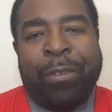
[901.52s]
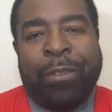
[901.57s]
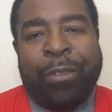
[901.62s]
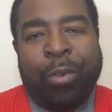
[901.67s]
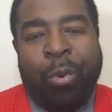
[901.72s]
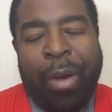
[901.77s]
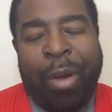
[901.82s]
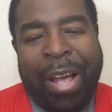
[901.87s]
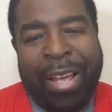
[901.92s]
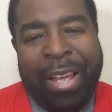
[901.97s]

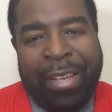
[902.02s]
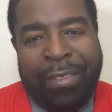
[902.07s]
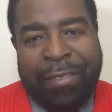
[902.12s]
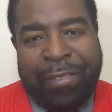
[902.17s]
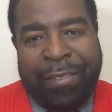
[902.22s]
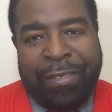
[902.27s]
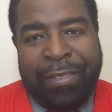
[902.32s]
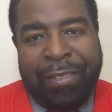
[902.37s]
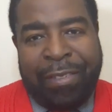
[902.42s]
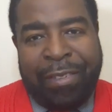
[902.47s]

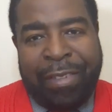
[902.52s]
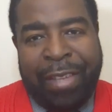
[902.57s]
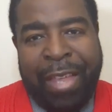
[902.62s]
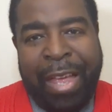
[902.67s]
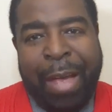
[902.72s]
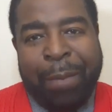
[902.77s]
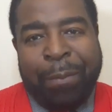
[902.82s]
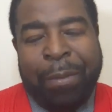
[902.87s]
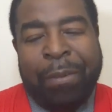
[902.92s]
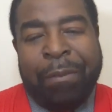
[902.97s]
twice. They
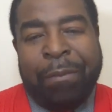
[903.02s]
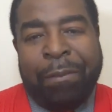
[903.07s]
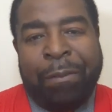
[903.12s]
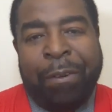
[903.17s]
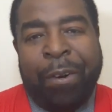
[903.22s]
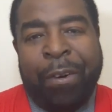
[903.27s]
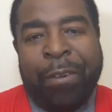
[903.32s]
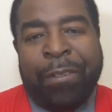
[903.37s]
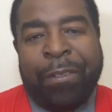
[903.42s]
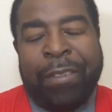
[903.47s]
happen
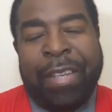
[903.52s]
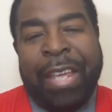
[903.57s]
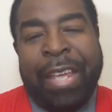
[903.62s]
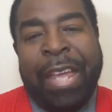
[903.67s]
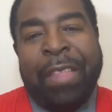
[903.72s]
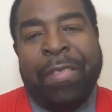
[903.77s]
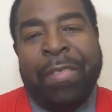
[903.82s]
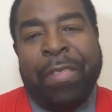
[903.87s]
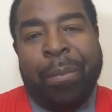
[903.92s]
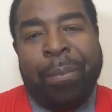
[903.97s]
first
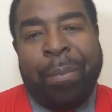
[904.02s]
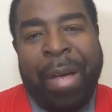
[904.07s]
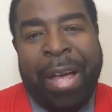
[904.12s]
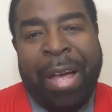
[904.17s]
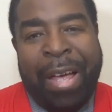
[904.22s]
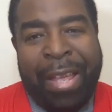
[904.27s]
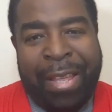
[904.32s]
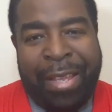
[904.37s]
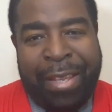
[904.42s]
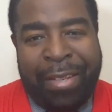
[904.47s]
in the
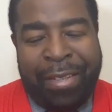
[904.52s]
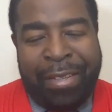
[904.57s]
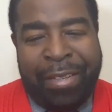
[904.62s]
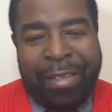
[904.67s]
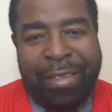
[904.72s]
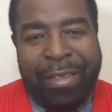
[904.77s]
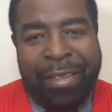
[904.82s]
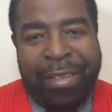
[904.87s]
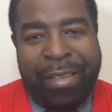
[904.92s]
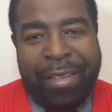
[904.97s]
mind
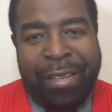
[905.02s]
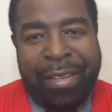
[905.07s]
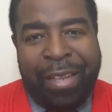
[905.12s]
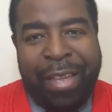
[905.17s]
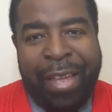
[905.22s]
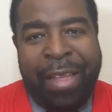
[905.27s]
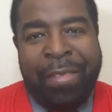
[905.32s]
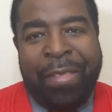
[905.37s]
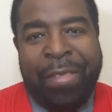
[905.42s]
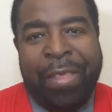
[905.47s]

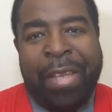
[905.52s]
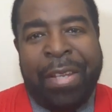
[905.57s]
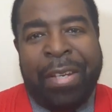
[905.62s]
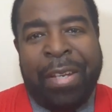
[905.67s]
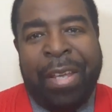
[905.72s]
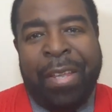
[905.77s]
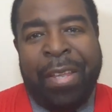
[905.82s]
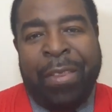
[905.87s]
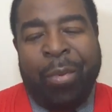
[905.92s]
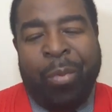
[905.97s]
and then
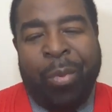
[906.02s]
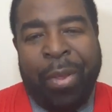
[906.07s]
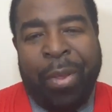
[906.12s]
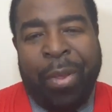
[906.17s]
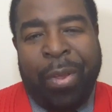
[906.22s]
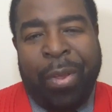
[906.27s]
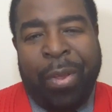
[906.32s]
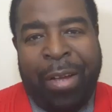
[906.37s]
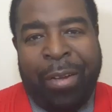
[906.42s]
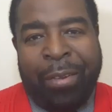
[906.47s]
in the
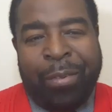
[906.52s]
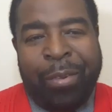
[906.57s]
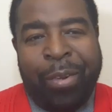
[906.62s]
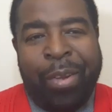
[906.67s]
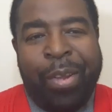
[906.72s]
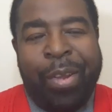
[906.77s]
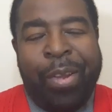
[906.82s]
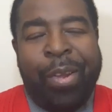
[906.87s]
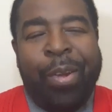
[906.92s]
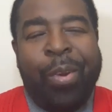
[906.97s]
without.
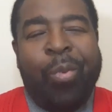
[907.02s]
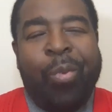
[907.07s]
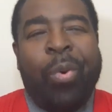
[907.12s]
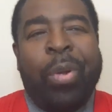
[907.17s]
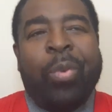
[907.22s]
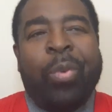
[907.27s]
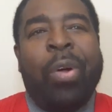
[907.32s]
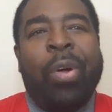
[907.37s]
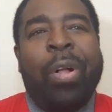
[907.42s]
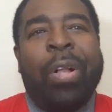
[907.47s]

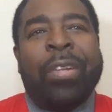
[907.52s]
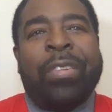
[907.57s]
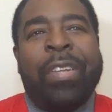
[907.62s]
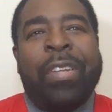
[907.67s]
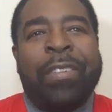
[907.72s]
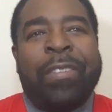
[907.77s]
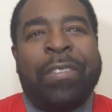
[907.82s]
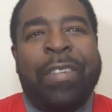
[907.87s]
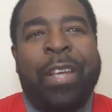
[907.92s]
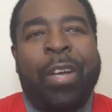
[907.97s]
When Walt
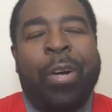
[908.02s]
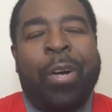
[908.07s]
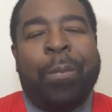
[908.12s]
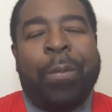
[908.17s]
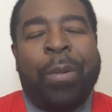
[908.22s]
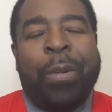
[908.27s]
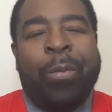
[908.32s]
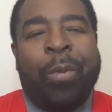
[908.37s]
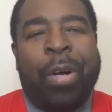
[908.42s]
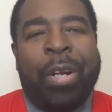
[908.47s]
Disney
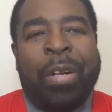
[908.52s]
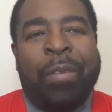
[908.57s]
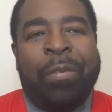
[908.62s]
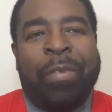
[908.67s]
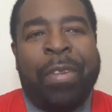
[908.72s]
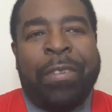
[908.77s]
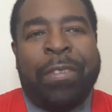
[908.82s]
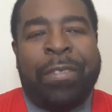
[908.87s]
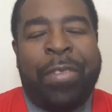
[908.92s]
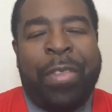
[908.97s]
opened one of
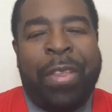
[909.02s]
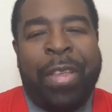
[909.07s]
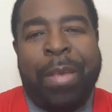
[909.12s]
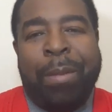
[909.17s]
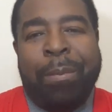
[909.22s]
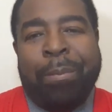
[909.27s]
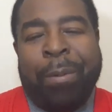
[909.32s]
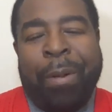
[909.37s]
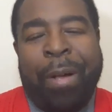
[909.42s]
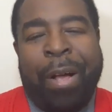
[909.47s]
his
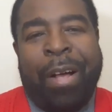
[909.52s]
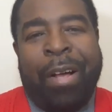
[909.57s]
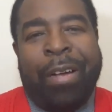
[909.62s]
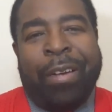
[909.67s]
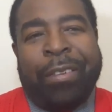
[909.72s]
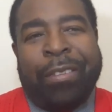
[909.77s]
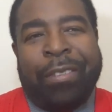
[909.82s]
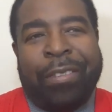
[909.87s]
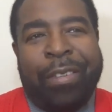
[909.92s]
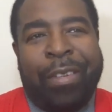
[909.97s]
theme
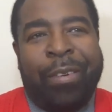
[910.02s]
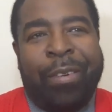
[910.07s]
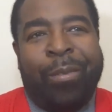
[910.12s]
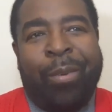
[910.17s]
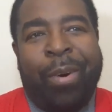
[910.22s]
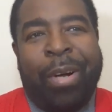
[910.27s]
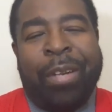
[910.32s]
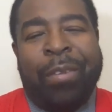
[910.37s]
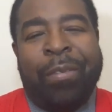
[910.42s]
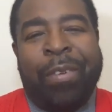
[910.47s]
parks,
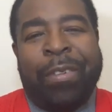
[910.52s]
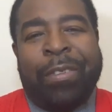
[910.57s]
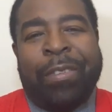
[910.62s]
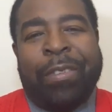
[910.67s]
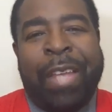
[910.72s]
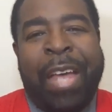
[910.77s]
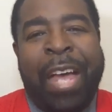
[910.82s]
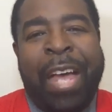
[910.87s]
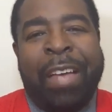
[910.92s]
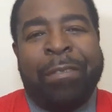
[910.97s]
one of his
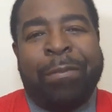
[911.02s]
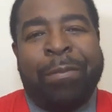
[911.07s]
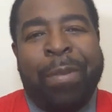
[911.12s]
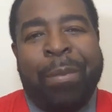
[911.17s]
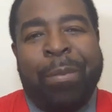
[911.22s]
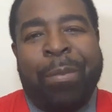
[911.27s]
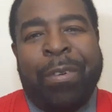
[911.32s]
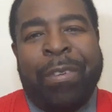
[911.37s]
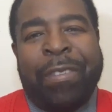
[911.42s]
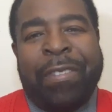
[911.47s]
staff
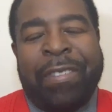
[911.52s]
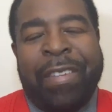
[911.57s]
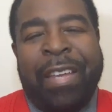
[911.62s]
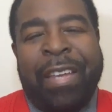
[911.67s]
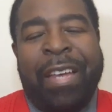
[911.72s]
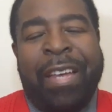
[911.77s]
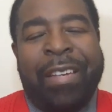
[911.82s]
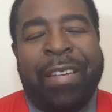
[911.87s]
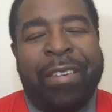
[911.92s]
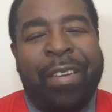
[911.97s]
members
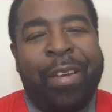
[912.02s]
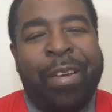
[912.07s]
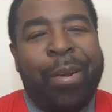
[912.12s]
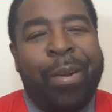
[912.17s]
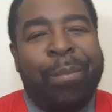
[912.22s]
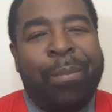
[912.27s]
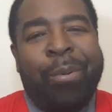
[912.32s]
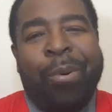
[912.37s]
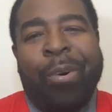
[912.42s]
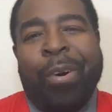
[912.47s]
said,
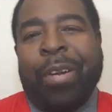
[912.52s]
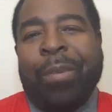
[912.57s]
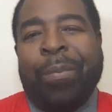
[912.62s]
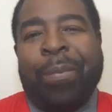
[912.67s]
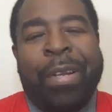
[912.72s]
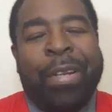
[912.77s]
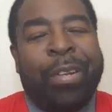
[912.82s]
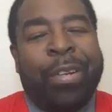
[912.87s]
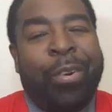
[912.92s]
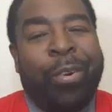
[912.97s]
boy, it'd have
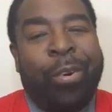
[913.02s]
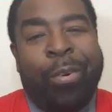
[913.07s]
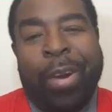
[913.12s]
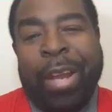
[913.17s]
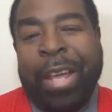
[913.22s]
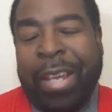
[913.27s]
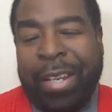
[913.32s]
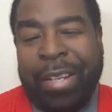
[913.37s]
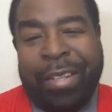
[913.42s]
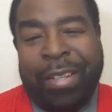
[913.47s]
been
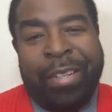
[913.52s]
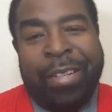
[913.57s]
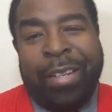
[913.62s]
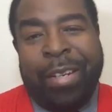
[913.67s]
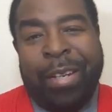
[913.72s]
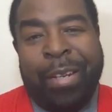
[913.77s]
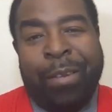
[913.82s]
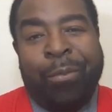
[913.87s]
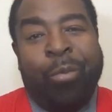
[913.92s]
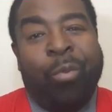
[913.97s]
great
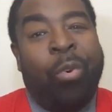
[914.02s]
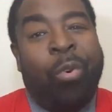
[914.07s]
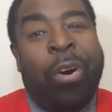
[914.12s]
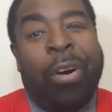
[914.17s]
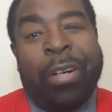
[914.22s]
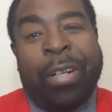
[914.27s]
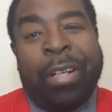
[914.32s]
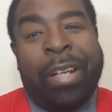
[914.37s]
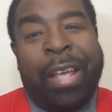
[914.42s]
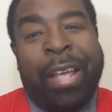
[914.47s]
if
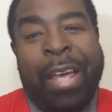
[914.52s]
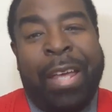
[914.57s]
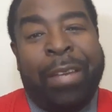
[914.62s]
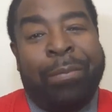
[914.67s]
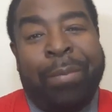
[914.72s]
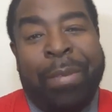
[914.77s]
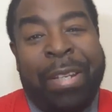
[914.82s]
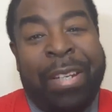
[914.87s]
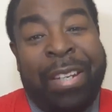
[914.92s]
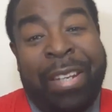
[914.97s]
Walt
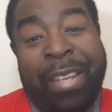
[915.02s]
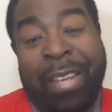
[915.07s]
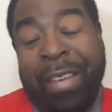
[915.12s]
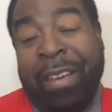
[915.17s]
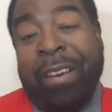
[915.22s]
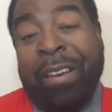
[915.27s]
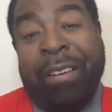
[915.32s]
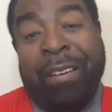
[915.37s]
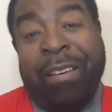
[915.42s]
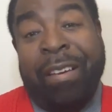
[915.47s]
had been
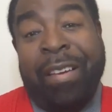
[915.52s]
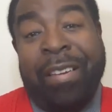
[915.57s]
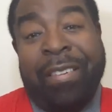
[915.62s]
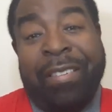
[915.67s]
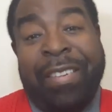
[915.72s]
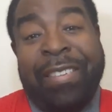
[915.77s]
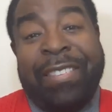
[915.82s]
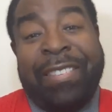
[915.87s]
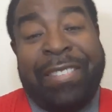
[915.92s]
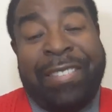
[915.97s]
here
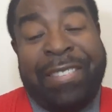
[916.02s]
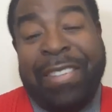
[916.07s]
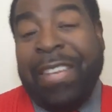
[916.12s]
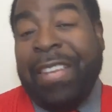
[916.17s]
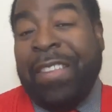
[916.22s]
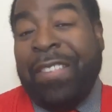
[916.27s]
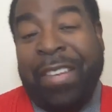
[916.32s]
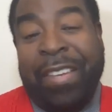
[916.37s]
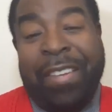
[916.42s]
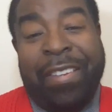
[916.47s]
to see
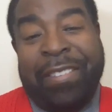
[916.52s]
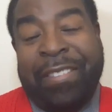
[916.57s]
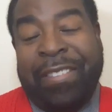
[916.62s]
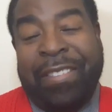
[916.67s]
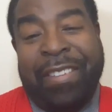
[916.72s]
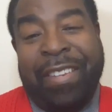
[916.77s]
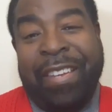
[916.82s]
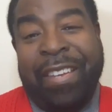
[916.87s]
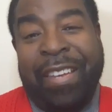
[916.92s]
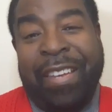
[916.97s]

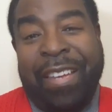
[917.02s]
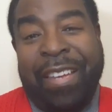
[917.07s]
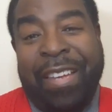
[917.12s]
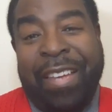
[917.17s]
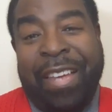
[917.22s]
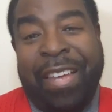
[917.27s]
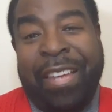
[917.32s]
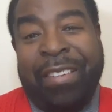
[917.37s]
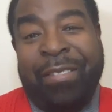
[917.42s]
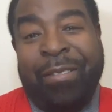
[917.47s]
this.
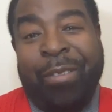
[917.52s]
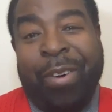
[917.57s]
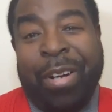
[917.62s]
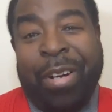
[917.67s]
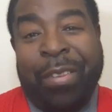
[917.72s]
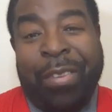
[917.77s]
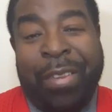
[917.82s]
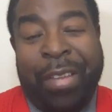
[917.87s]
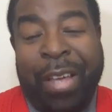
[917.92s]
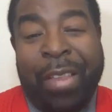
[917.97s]
And one
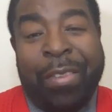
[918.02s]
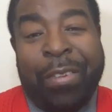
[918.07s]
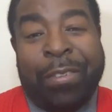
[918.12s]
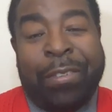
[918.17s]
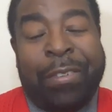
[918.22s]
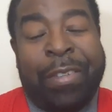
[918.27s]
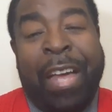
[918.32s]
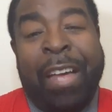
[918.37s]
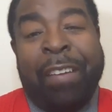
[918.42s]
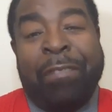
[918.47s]
of the other
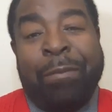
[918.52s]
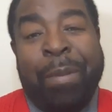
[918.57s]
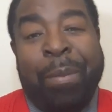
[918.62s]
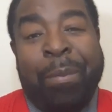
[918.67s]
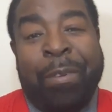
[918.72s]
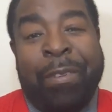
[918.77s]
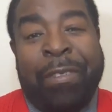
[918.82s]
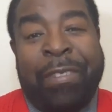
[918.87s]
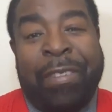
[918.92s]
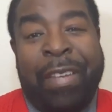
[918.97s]
staff
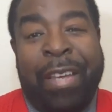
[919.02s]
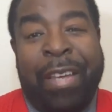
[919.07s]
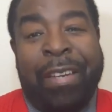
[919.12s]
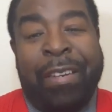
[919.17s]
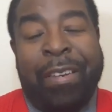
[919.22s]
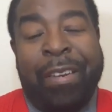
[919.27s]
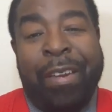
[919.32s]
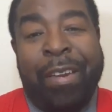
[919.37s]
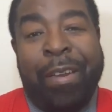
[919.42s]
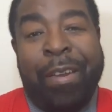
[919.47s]
members
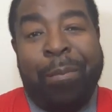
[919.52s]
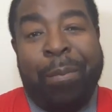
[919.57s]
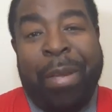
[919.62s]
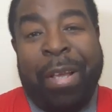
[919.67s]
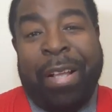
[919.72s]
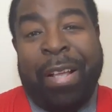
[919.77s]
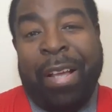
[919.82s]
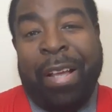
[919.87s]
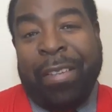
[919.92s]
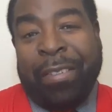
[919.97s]
said,
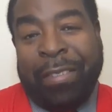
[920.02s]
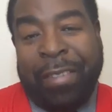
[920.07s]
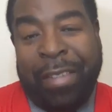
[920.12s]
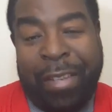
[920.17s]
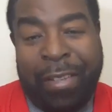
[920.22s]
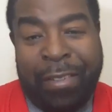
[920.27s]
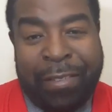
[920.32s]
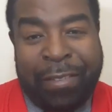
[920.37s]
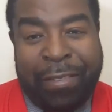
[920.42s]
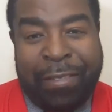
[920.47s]
because
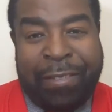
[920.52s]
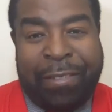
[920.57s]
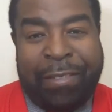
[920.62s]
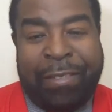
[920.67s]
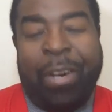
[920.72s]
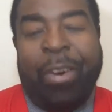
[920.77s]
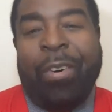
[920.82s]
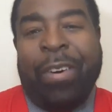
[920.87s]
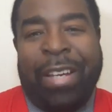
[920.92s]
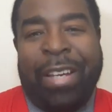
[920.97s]
he
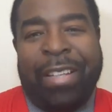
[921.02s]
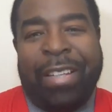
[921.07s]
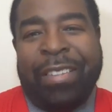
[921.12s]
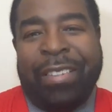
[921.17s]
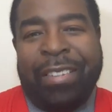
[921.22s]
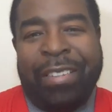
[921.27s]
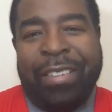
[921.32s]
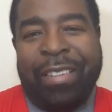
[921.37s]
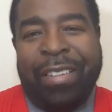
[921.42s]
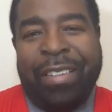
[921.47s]
saw it,
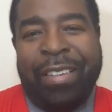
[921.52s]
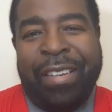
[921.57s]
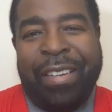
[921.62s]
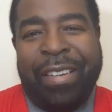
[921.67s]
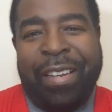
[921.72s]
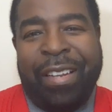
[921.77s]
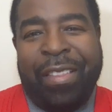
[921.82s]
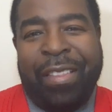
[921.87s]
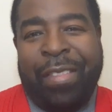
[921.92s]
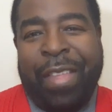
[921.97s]

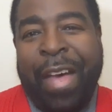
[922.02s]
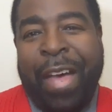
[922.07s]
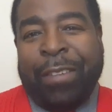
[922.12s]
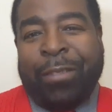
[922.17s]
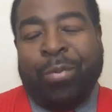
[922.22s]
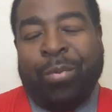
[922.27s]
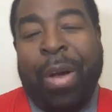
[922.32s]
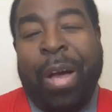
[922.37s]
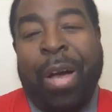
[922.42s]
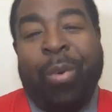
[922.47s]

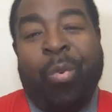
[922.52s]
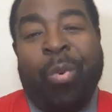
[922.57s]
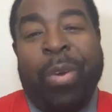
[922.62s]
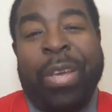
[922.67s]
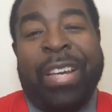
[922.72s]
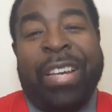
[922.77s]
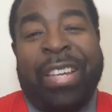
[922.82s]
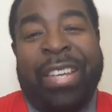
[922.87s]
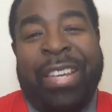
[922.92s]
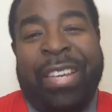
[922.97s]
that's why
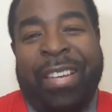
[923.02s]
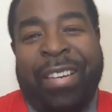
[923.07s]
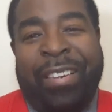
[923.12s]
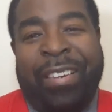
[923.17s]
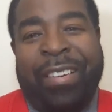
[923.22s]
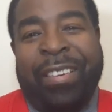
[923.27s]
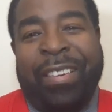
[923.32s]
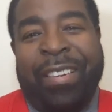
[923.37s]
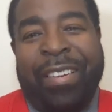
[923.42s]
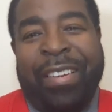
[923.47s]
we are
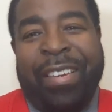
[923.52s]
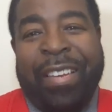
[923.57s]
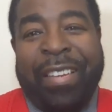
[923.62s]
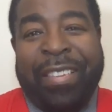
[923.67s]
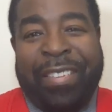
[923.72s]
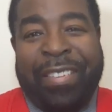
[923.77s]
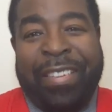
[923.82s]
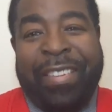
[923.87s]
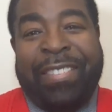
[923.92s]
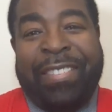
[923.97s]
here
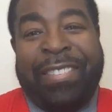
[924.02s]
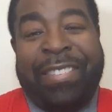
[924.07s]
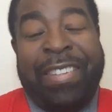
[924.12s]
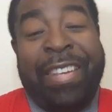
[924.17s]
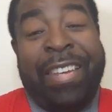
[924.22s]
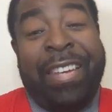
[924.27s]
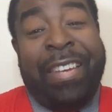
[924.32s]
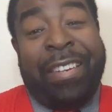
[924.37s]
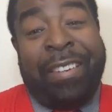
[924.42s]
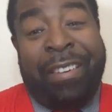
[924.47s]
to
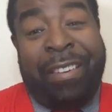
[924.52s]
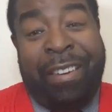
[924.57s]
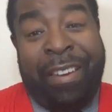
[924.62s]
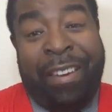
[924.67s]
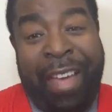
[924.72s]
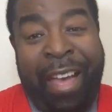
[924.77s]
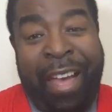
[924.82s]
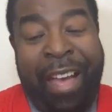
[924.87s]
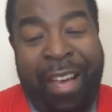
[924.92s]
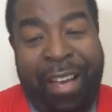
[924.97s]
see it
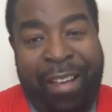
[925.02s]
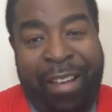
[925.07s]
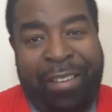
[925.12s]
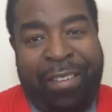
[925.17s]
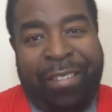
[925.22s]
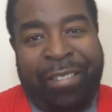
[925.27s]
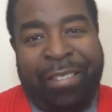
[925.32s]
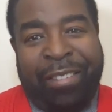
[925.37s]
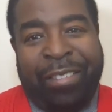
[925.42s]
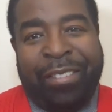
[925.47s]

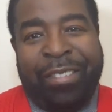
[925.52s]
now.